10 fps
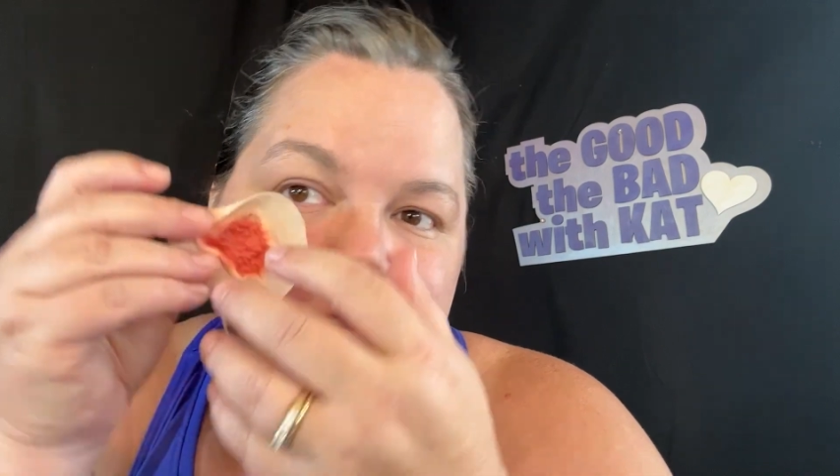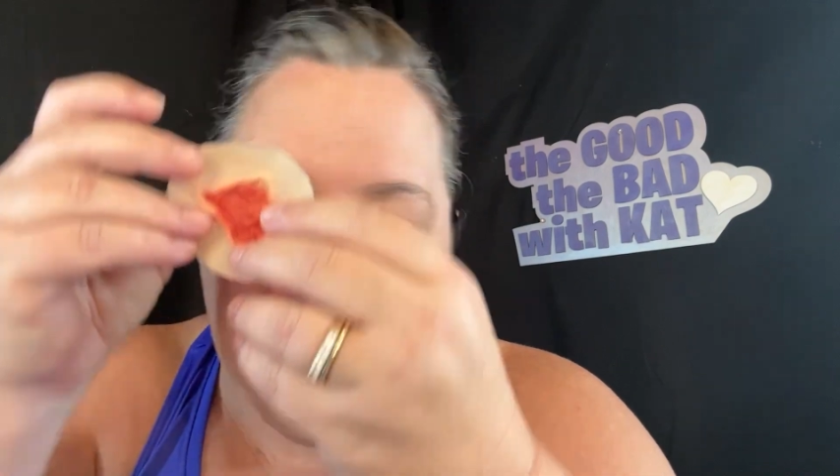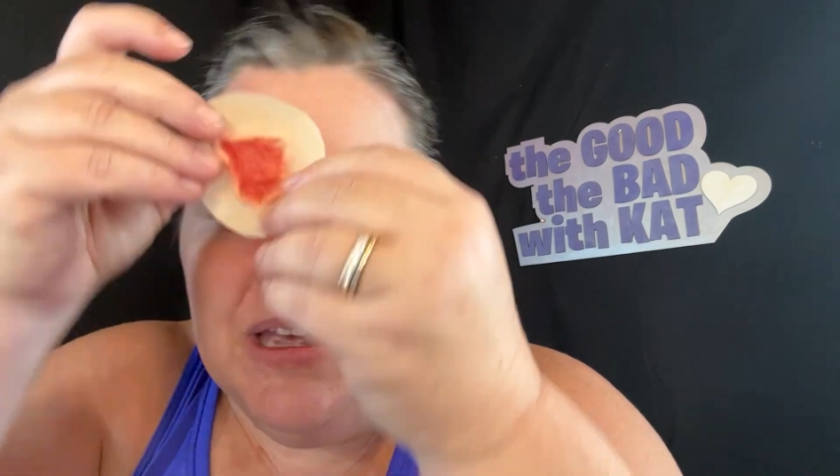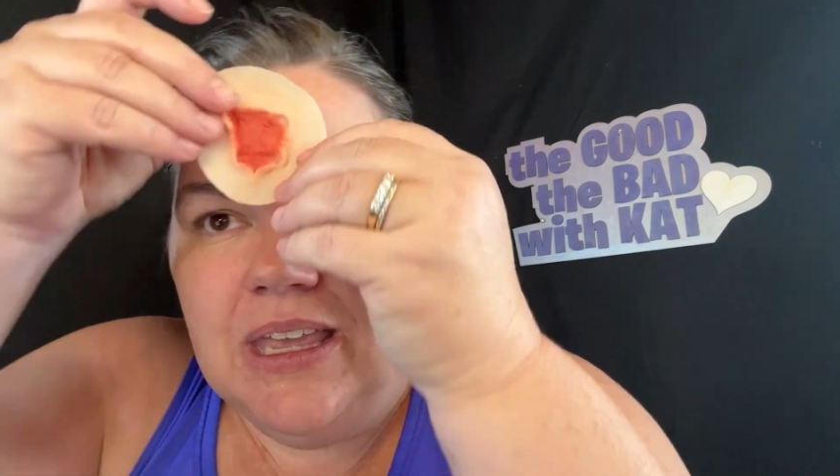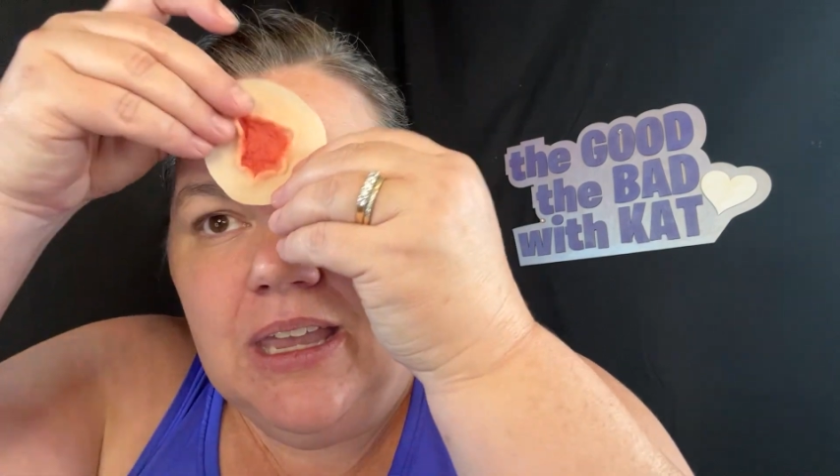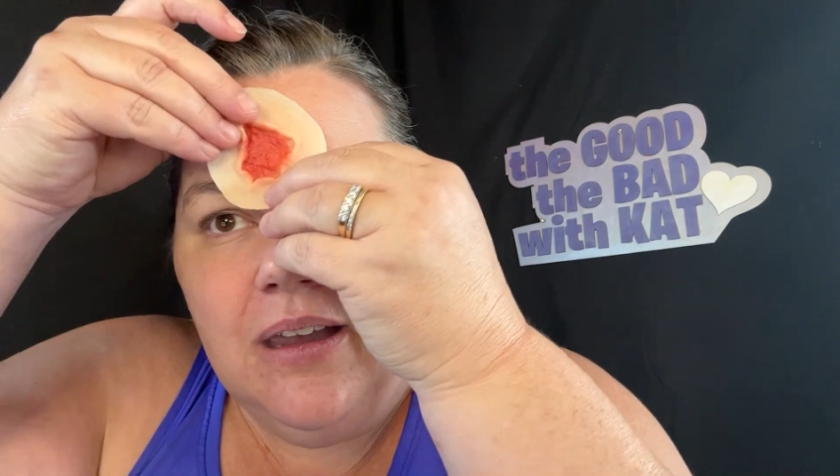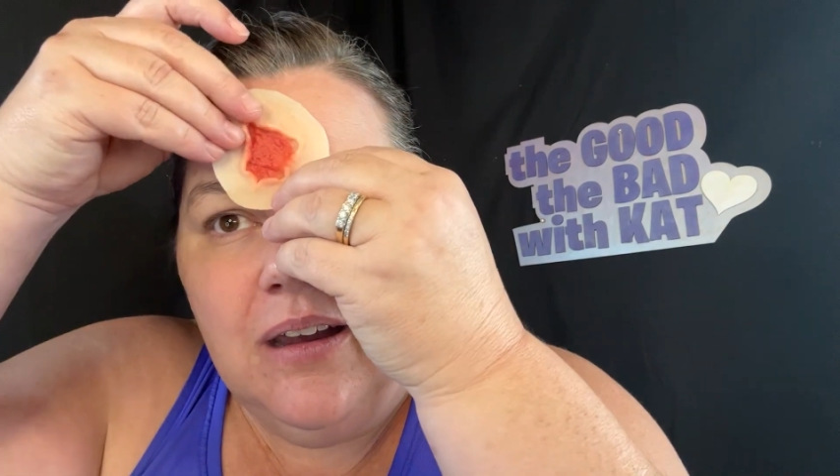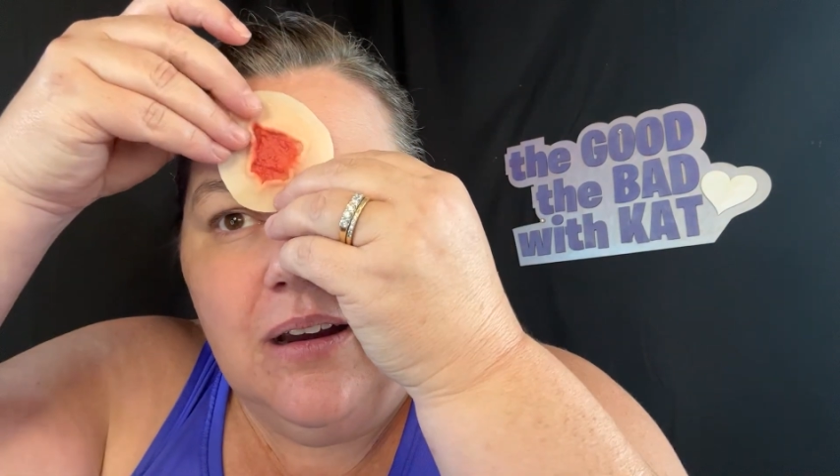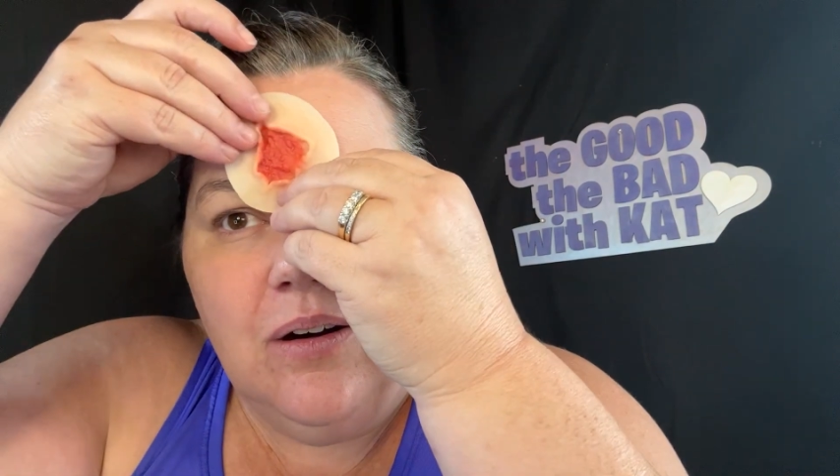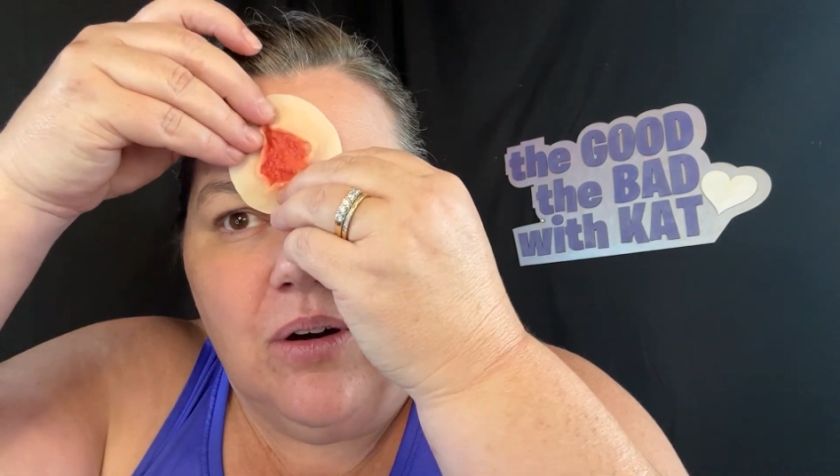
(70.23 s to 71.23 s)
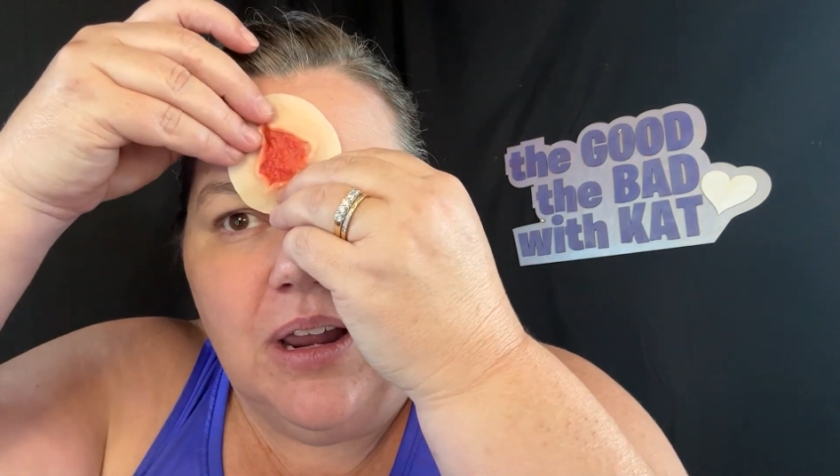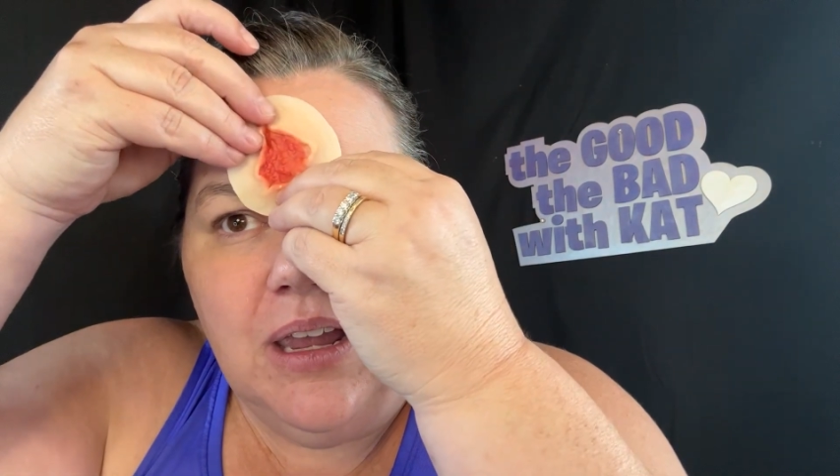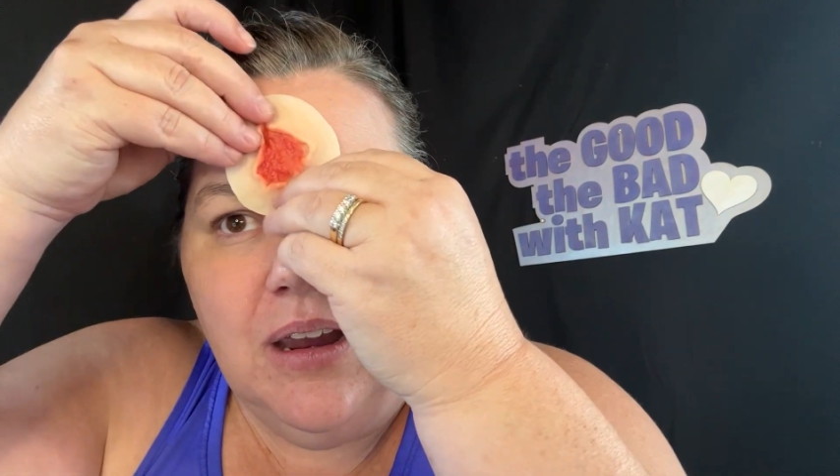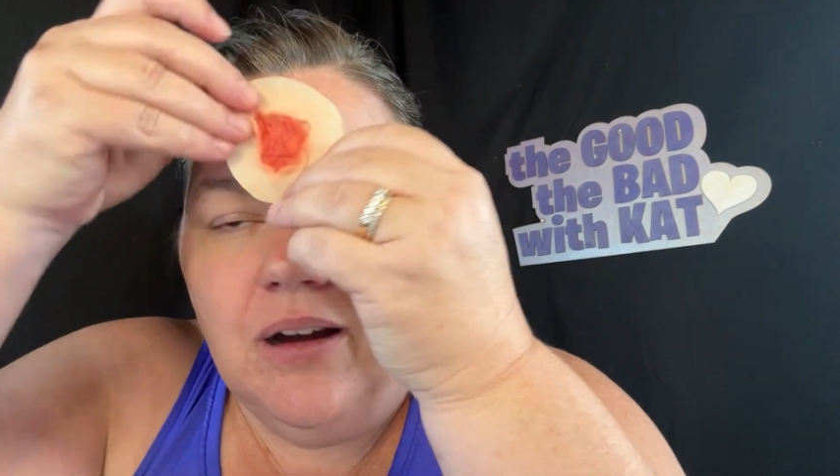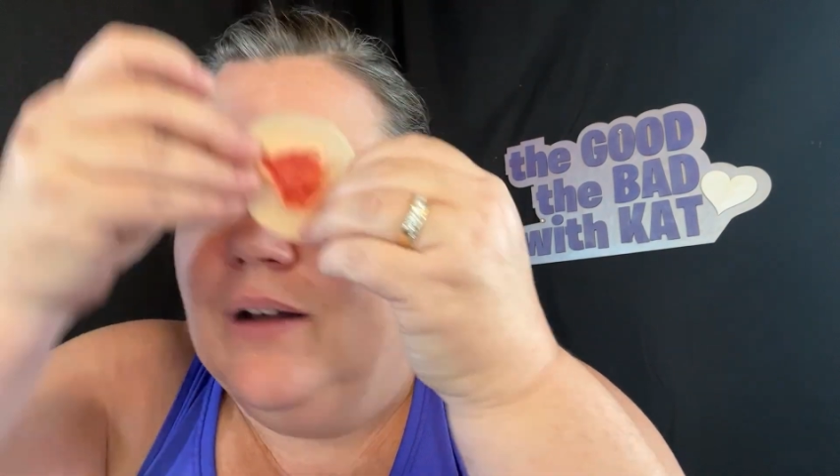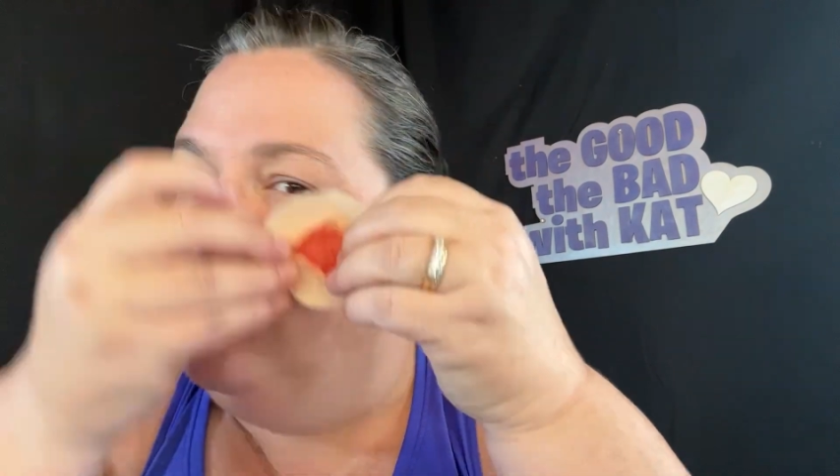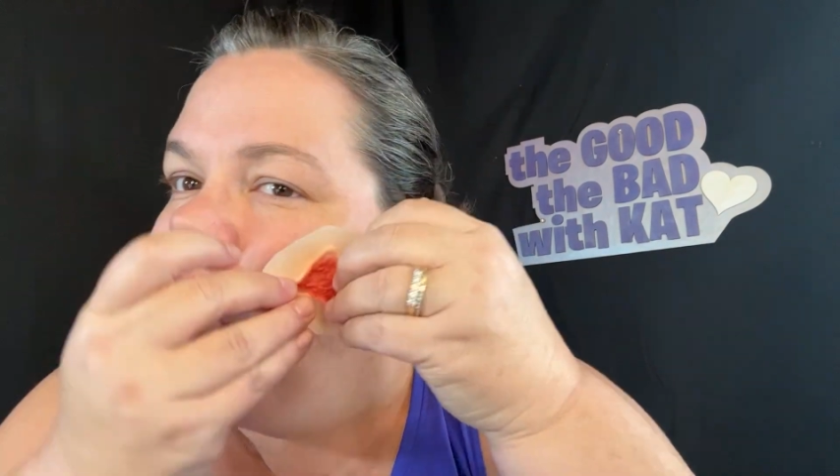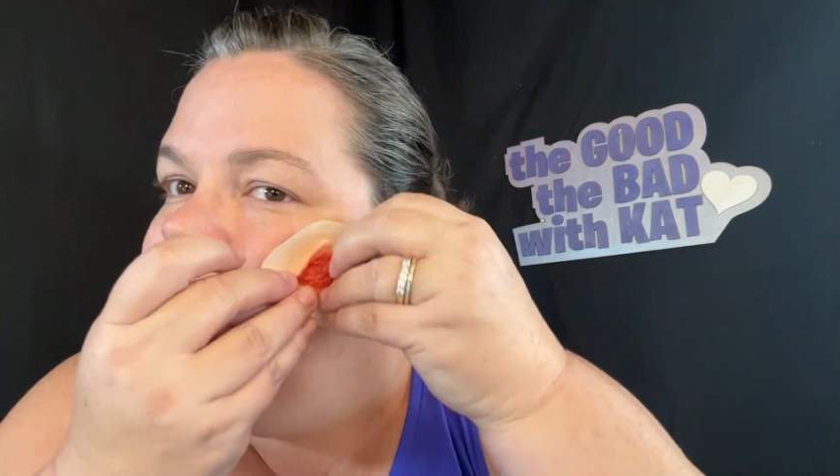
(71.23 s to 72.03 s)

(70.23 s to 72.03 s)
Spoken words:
put here or here,